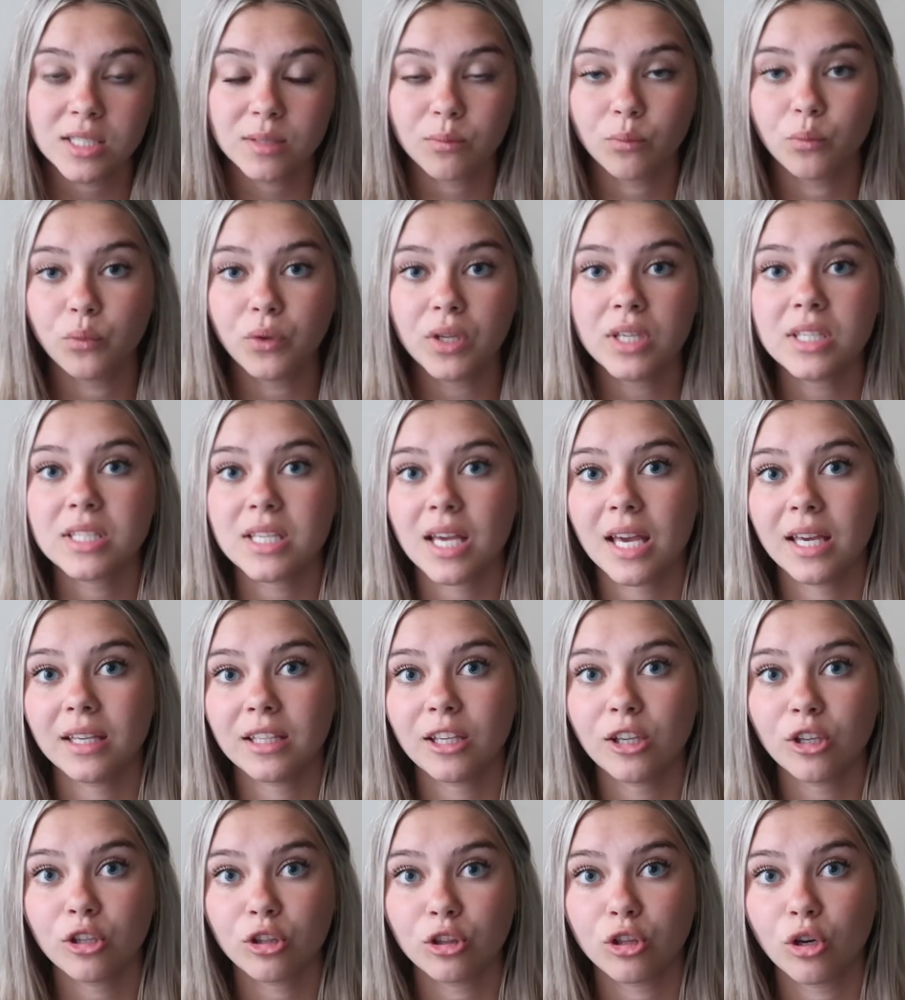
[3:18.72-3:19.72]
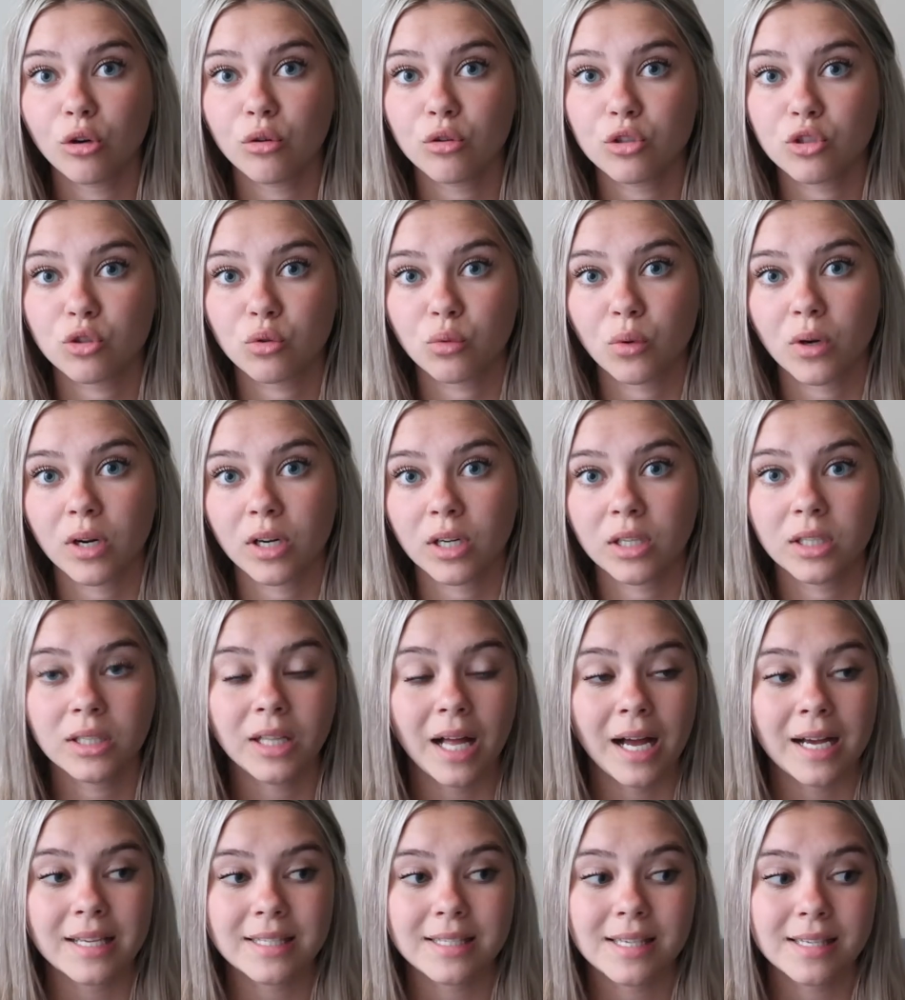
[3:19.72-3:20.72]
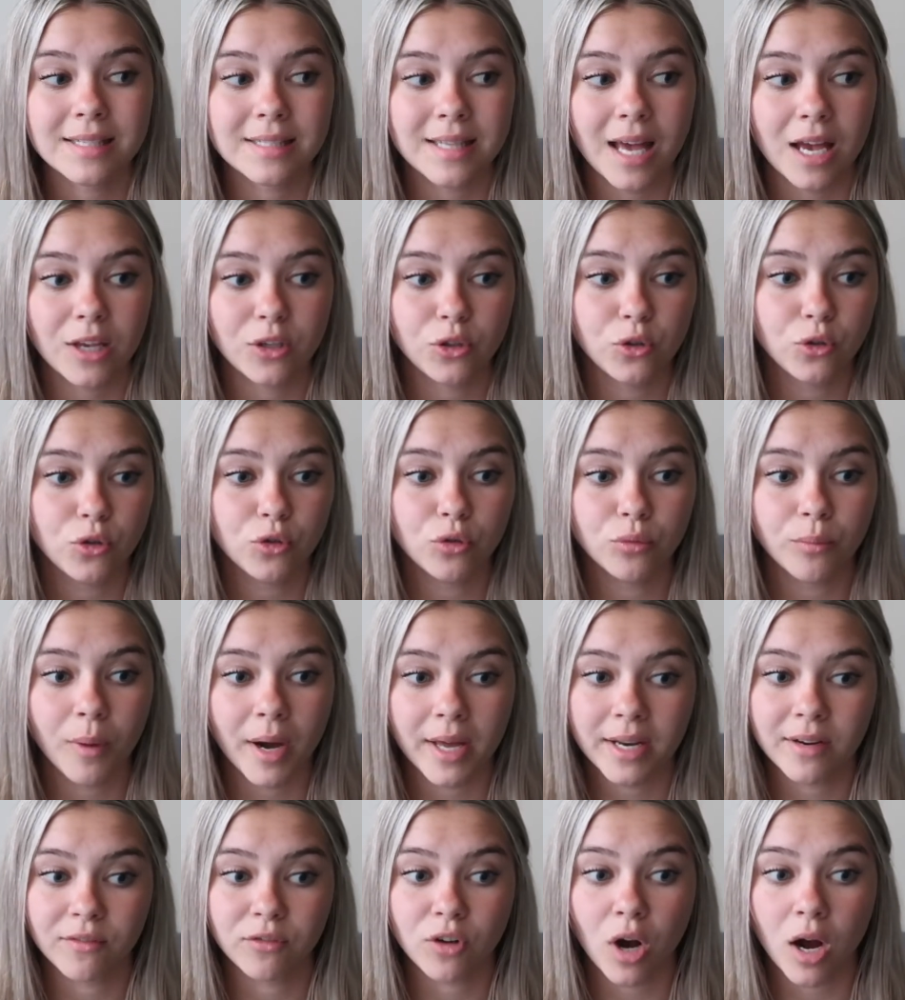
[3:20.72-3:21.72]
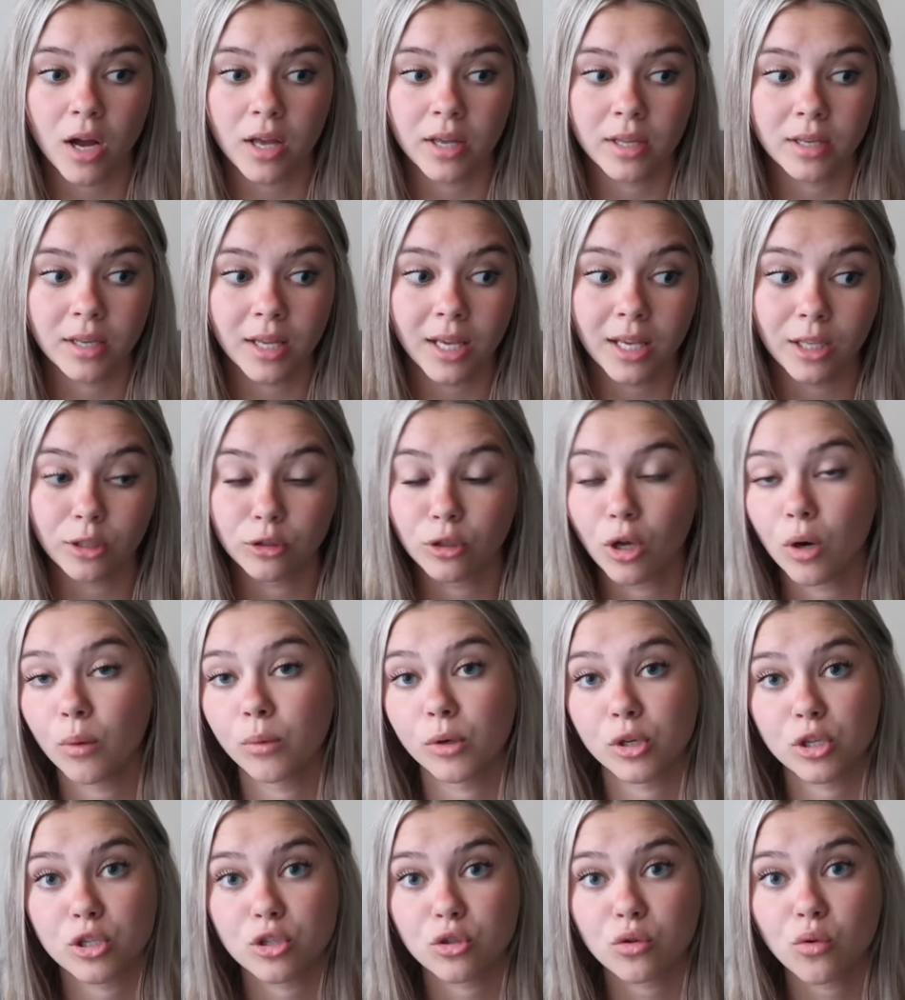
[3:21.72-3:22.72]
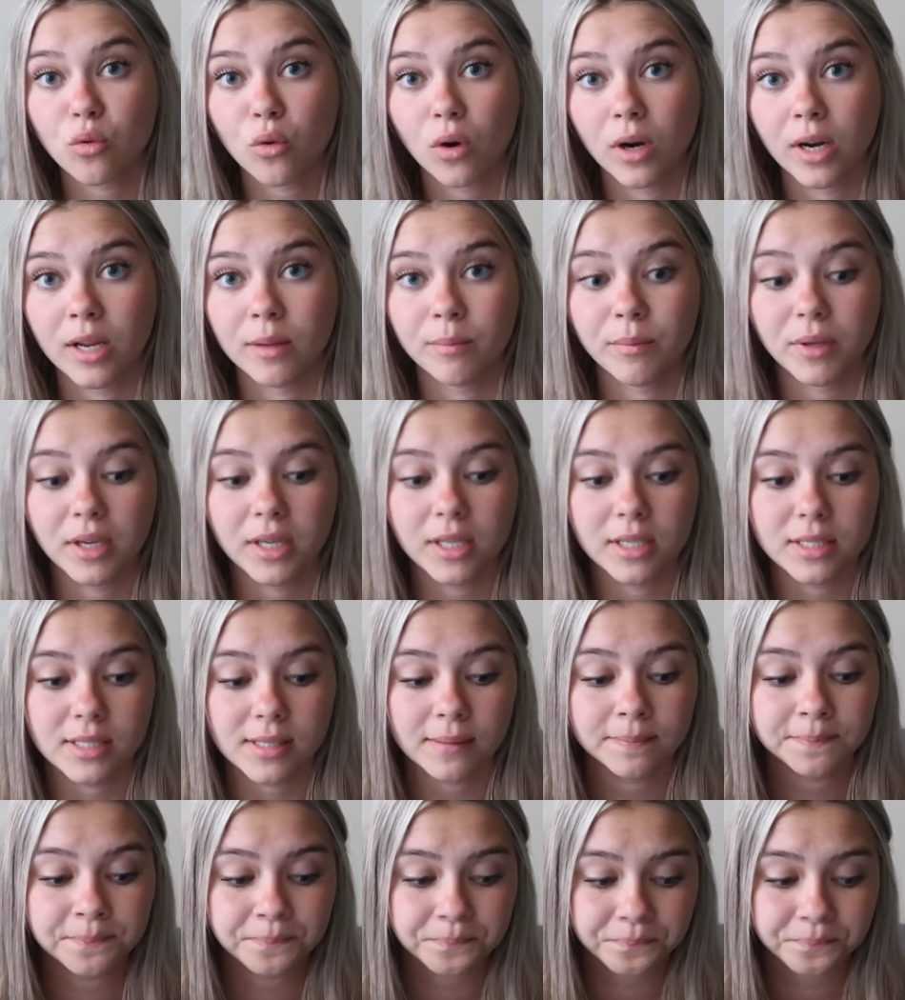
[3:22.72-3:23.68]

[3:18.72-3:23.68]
retaking those classes that you might have gotten a lower score in, because